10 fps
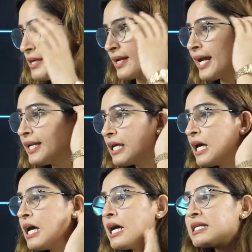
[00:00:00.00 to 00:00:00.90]
right?
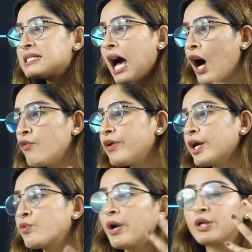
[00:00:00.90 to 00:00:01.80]
Now we are
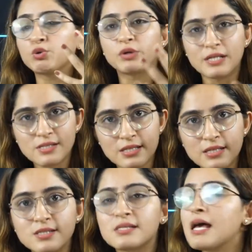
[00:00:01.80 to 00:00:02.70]
going to discuss